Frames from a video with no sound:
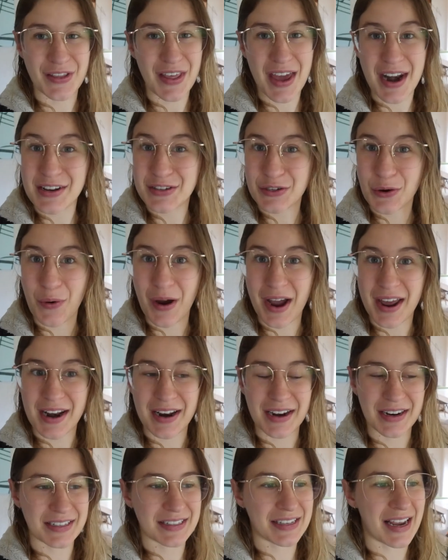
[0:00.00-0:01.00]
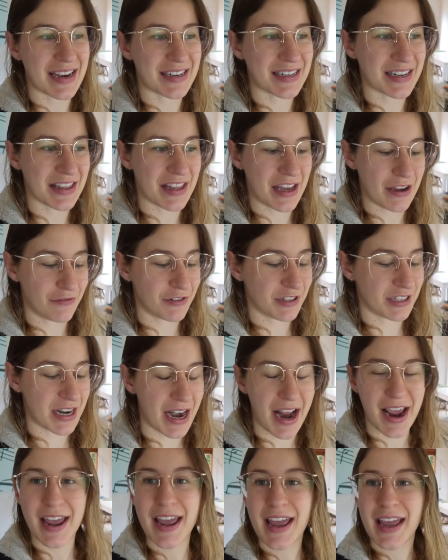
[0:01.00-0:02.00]
that is quite an exciting thing for
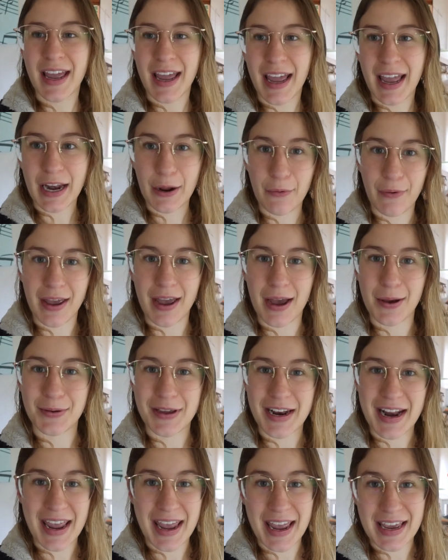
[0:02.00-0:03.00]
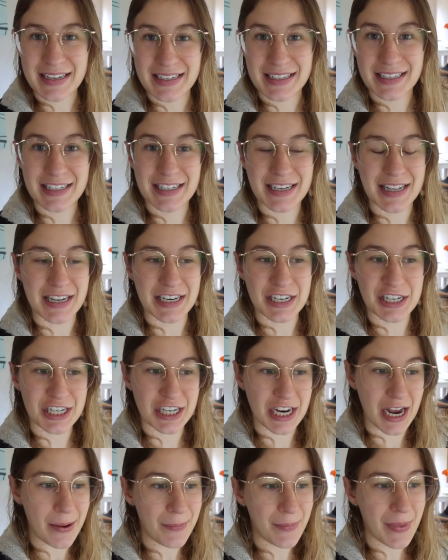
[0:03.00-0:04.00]
today. Anyway, I'm gonna head to the
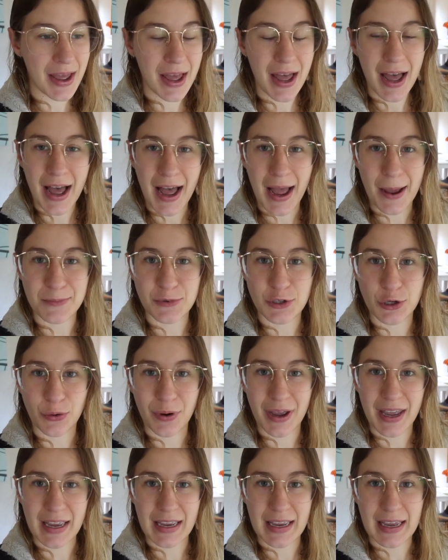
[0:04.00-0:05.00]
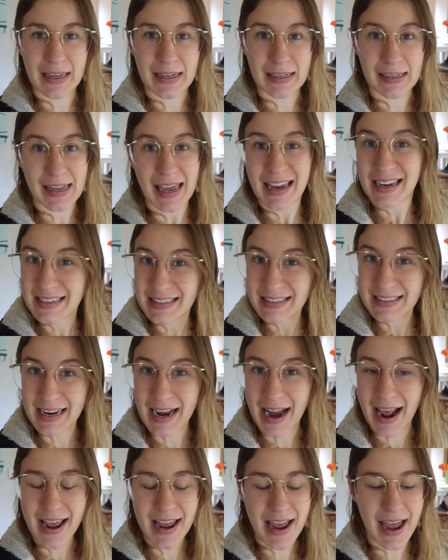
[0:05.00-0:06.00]
gym. I'm doing legs
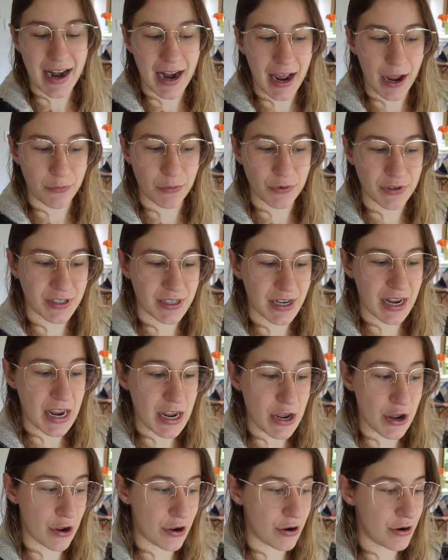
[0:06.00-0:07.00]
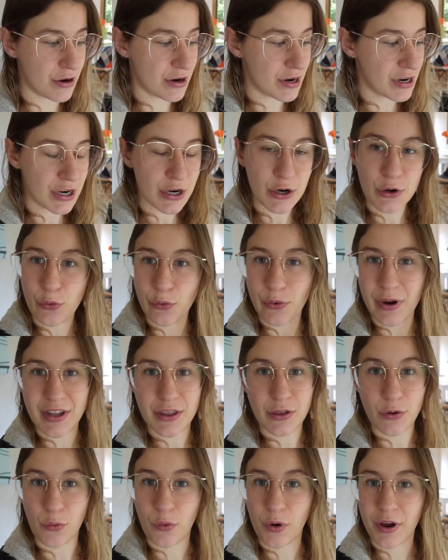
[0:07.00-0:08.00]
today and I will see you
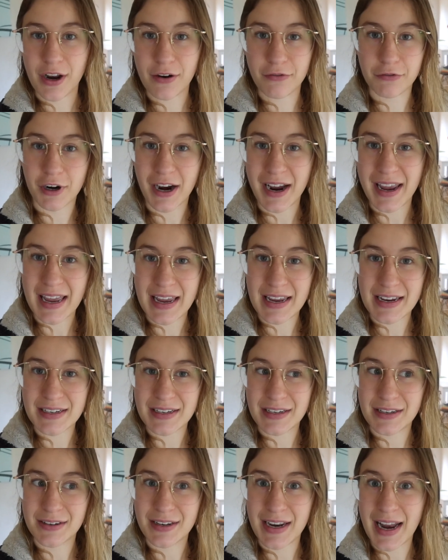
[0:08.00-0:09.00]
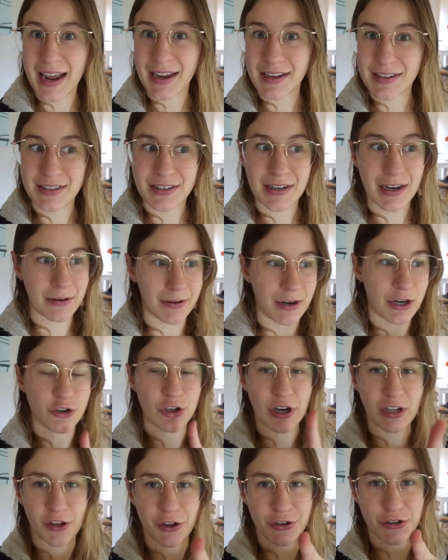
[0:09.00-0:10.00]
with whatever I eat next. I'm gonna
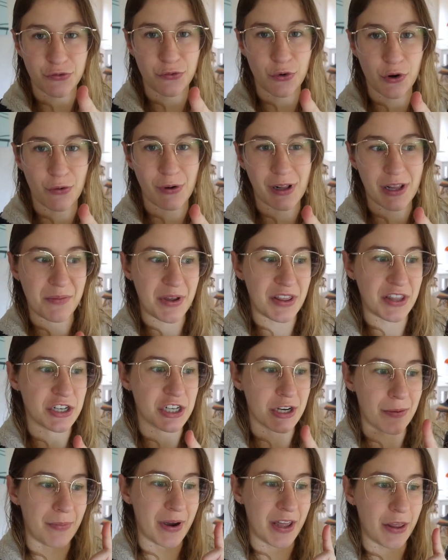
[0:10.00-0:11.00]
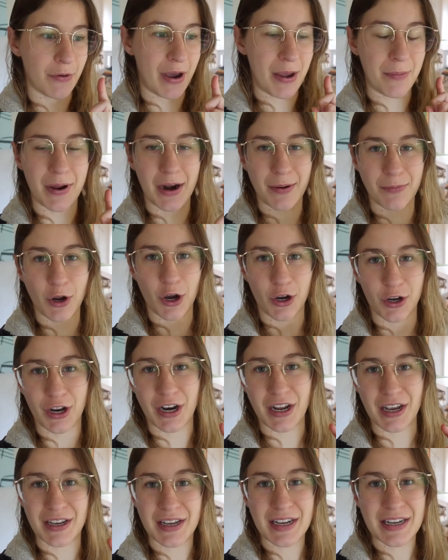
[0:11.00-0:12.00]
drink lots of water while I'm at the gym, by the way, but I'm not
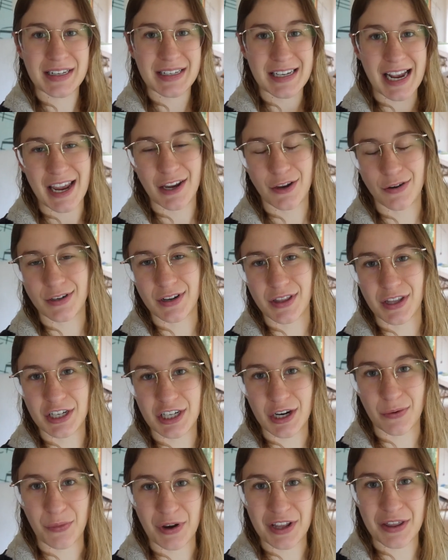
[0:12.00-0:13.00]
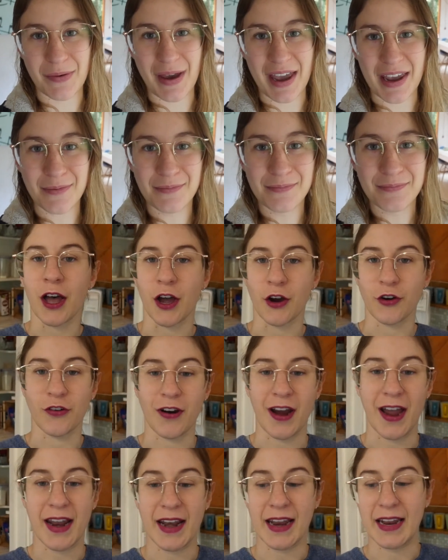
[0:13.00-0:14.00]
gonna take you to the gym with me. All
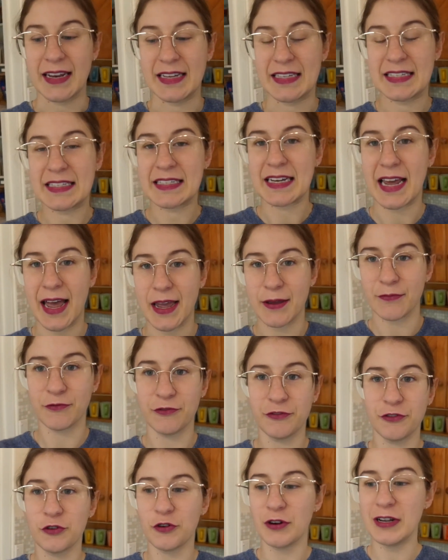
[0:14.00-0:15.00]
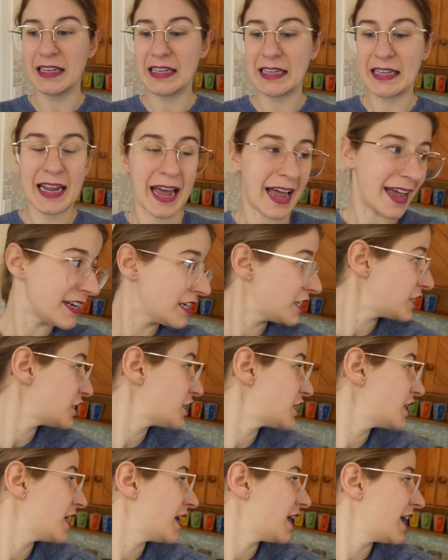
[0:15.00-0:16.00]
right, it is time for
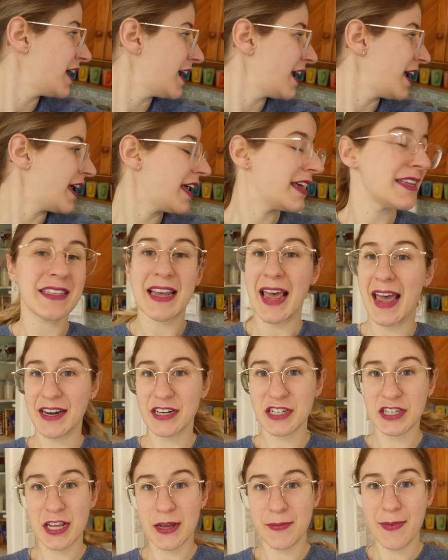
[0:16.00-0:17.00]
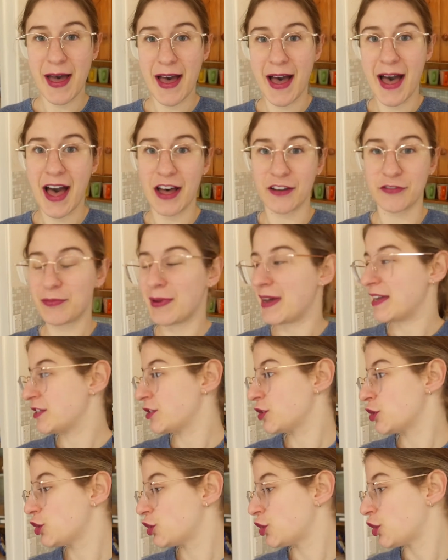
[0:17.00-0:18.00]
lunch. It's actually about
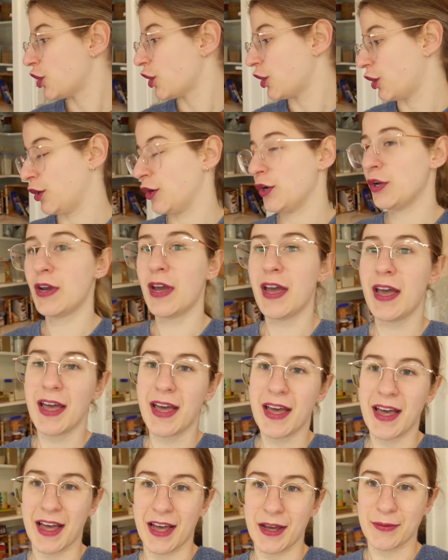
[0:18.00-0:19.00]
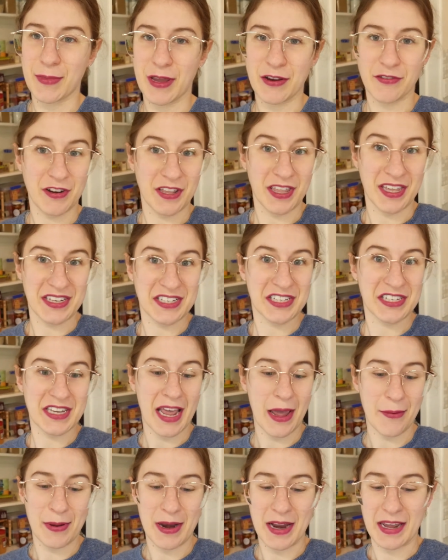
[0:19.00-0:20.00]
2:30. Everything's just
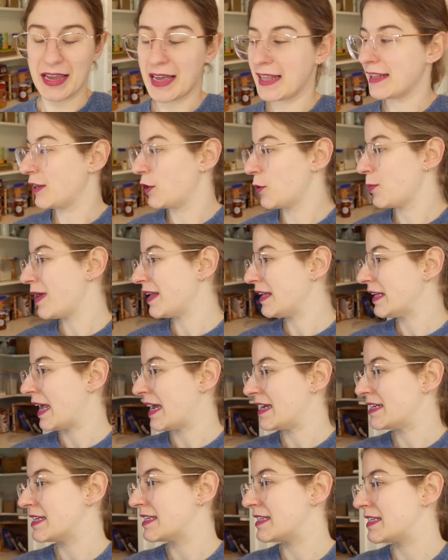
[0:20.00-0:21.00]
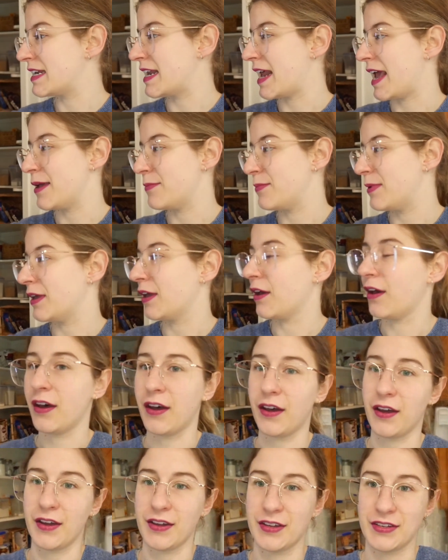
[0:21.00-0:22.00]
happening a little bit later today
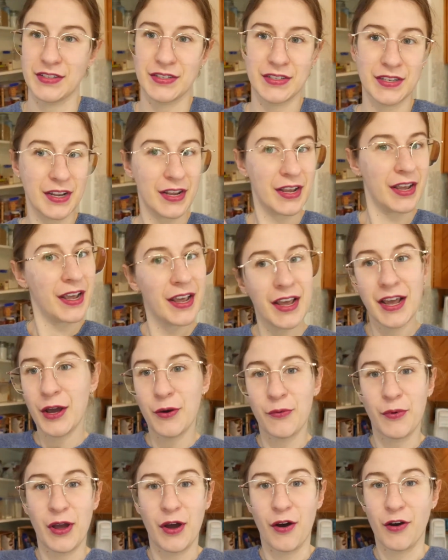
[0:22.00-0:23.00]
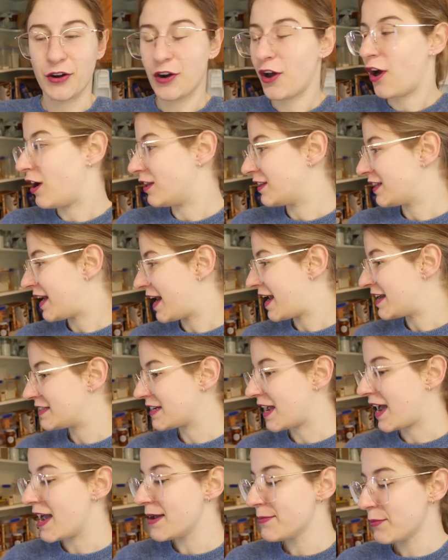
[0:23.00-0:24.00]
because we're on holiday
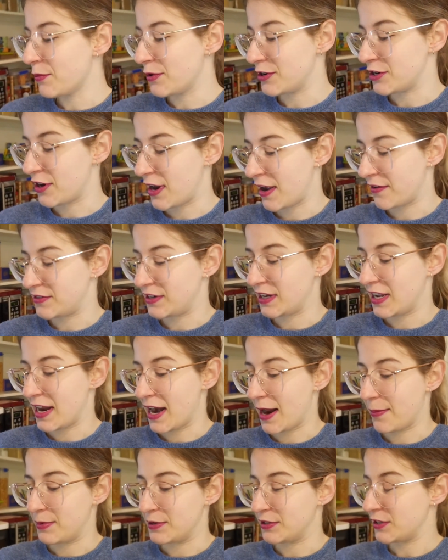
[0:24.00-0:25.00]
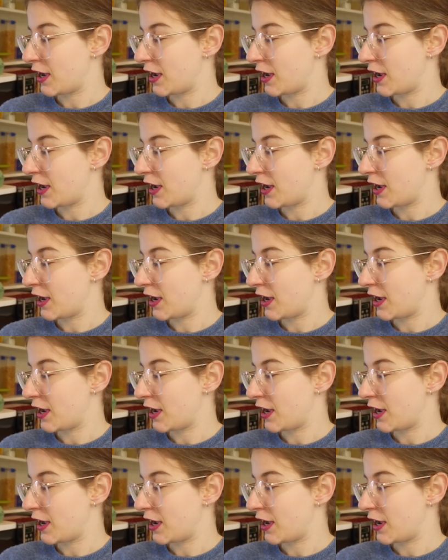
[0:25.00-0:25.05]
time and we don't have to get up as